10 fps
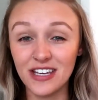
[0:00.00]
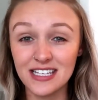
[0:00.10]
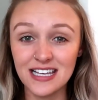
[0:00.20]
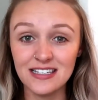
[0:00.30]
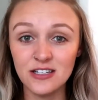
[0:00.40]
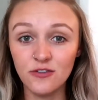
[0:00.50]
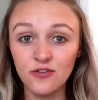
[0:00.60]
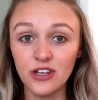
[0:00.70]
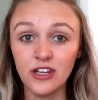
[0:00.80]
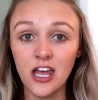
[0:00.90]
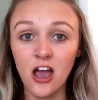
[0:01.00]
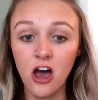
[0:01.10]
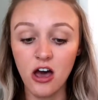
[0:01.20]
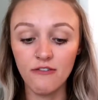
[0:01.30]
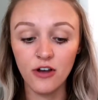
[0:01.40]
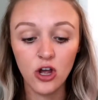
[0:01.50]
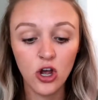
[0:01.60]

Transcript: excessive feeling of